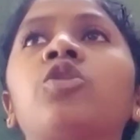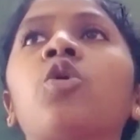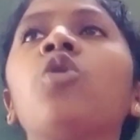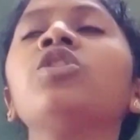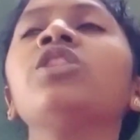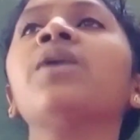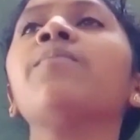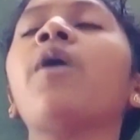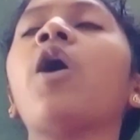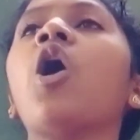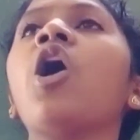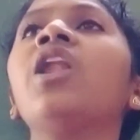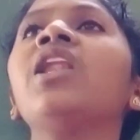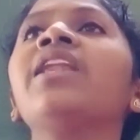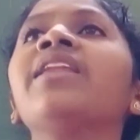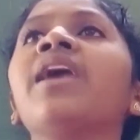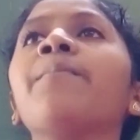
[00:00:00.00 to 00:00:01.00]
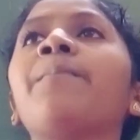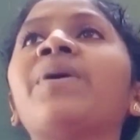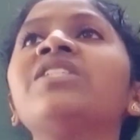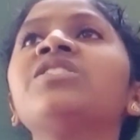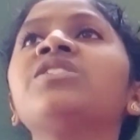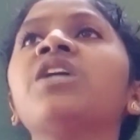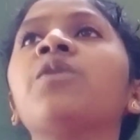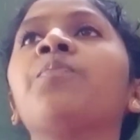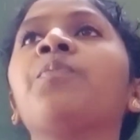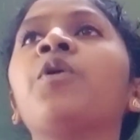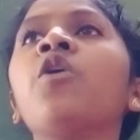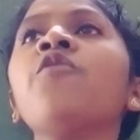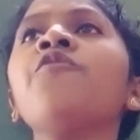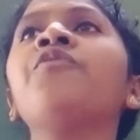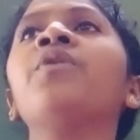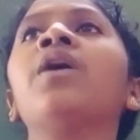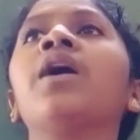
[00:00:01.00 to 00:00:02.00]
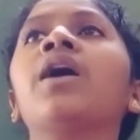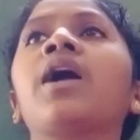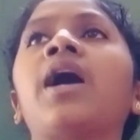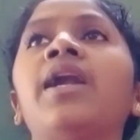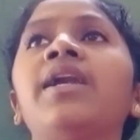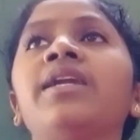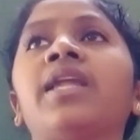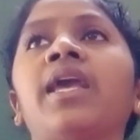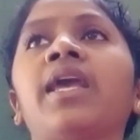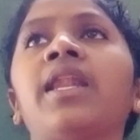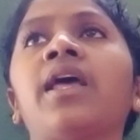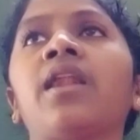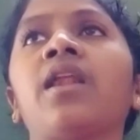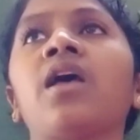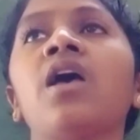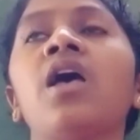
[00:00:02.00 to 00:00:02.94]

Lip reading: Throw them all in a puncture-proof container.